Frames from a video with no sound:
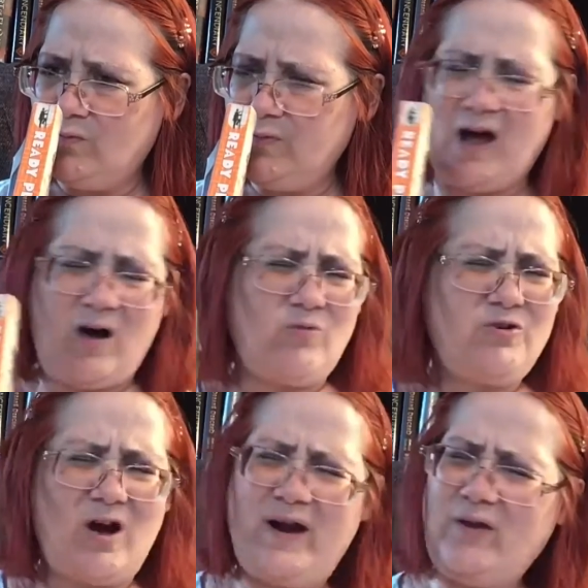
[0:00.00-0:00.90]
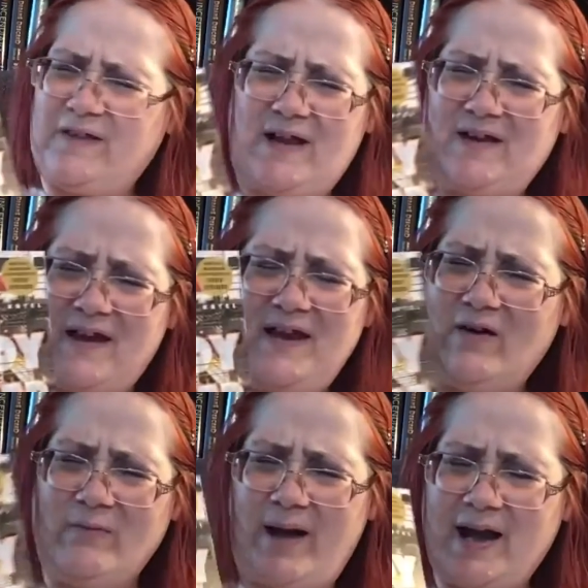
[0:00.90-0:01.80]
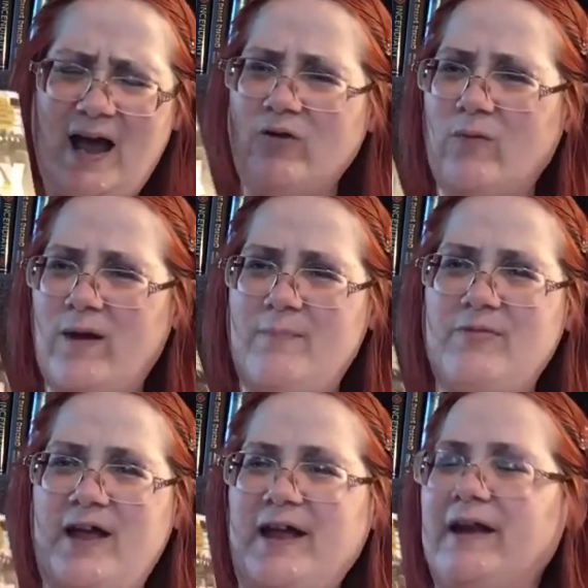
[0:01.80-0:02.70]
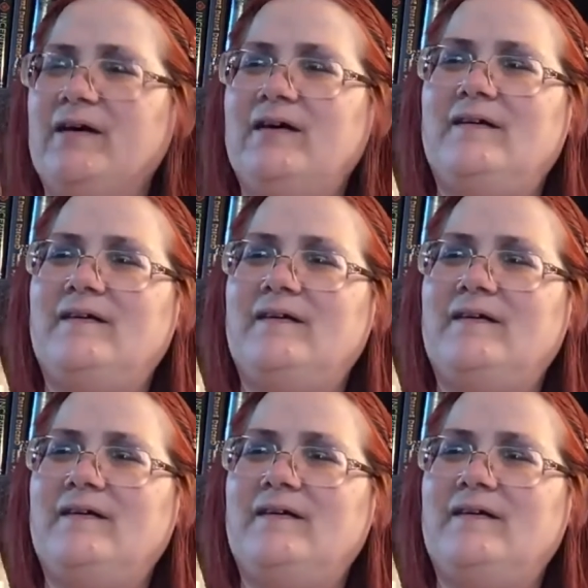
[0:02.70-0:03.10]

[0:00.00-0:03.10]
no, no, I don't think they did. Never mind. I don't know what I'm thinking.